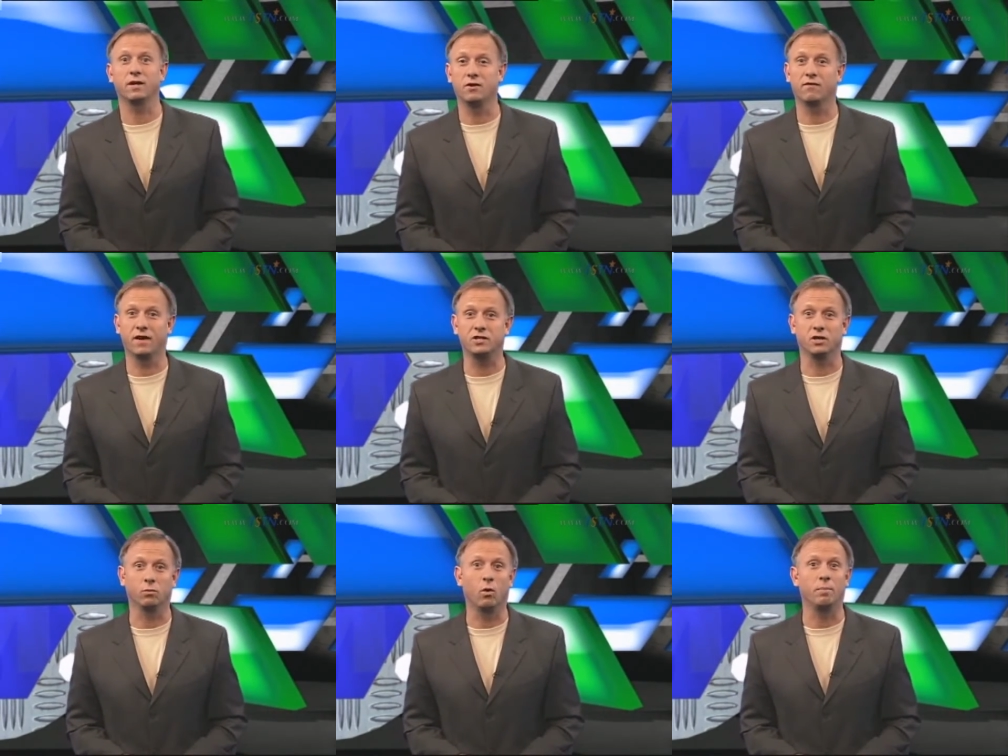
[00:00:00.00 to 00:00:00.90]
in your
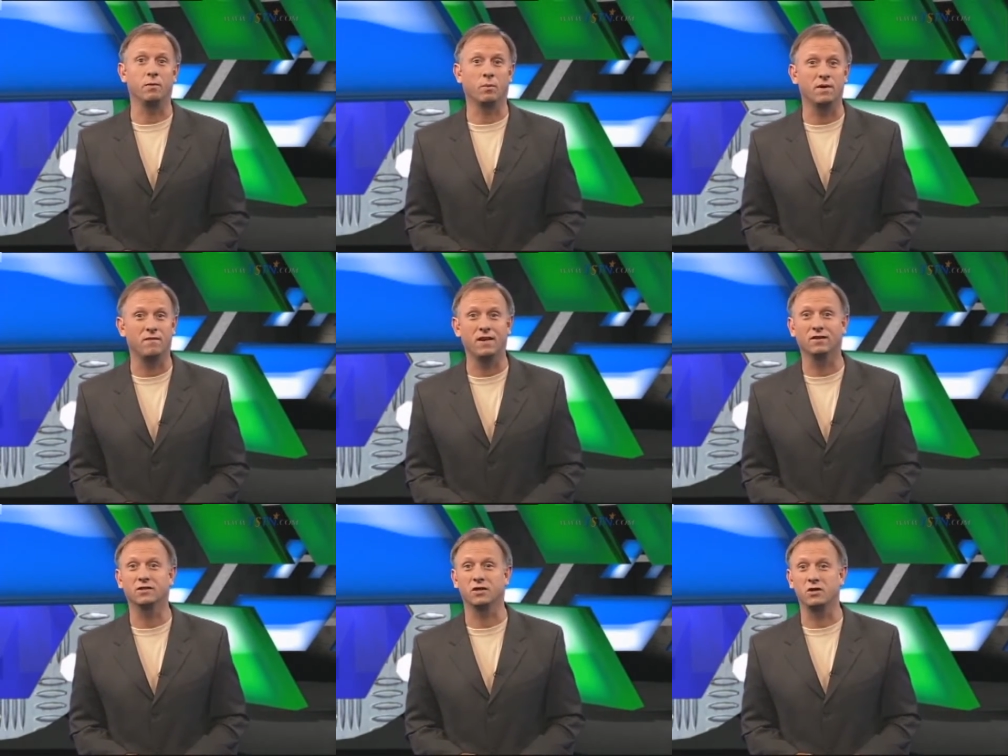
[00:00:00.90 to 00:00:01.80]
vision will be
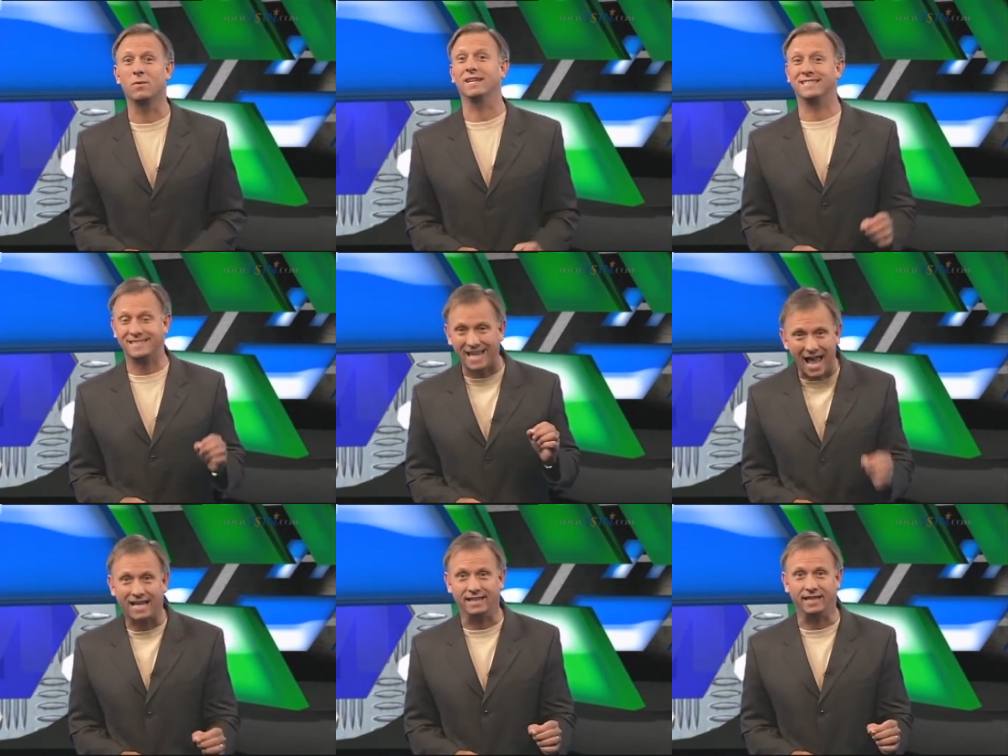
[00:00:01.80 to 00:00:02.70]
revealed to you
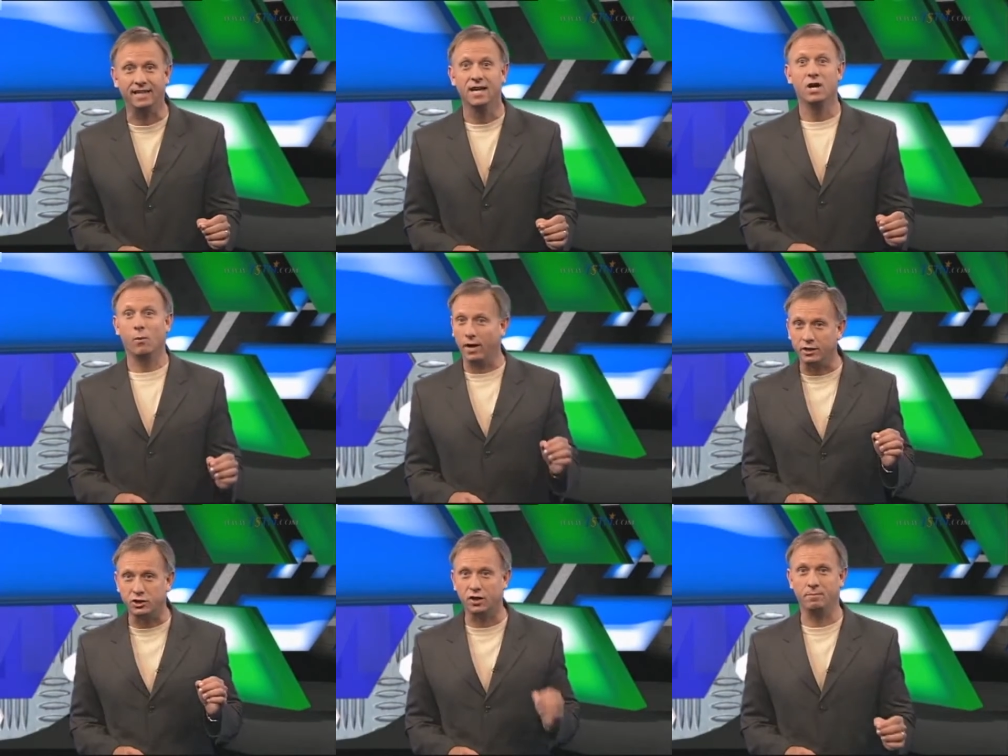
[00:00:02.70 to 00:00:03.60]
exactly when
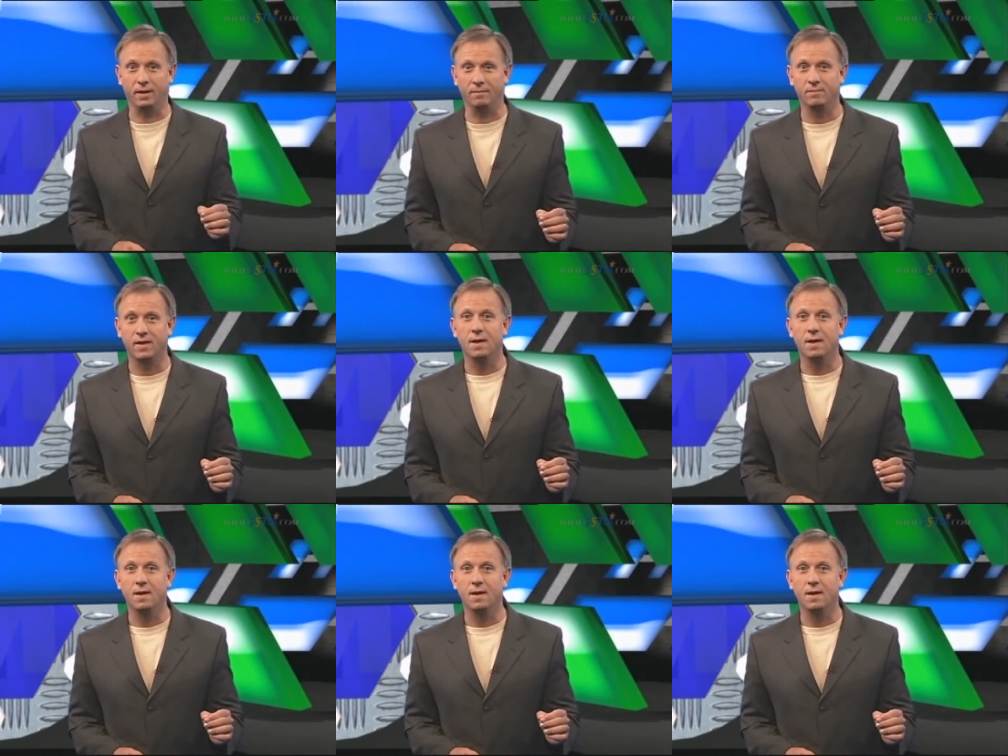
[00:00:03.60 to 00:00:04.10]
it should be.